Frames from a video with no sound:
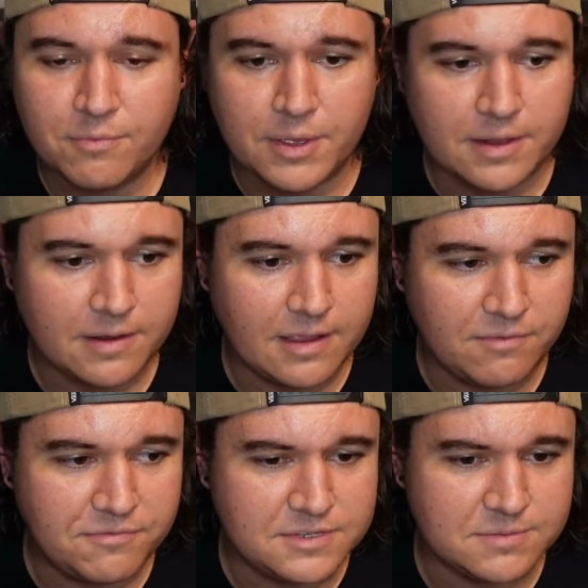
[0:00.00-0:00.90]
But
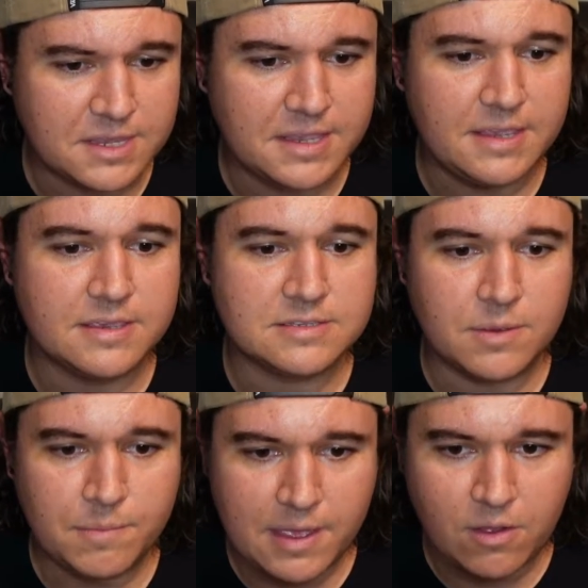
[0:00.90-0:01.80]
it seems like he is
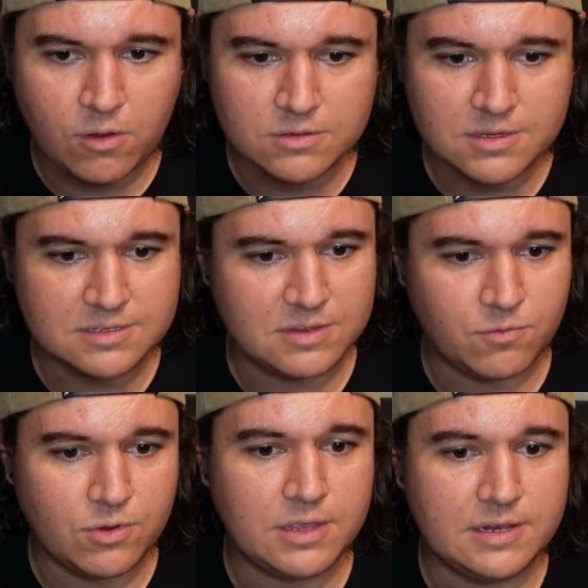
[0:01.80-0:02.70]
compelled, because it
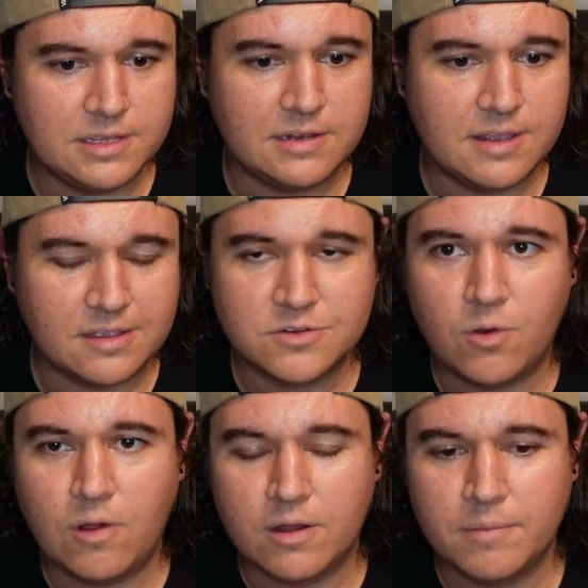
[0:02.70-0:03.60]
really did take a
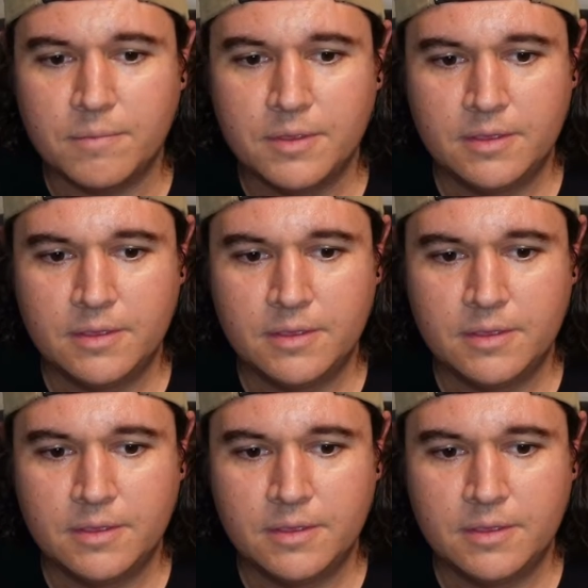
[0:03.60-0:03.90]
toll on him,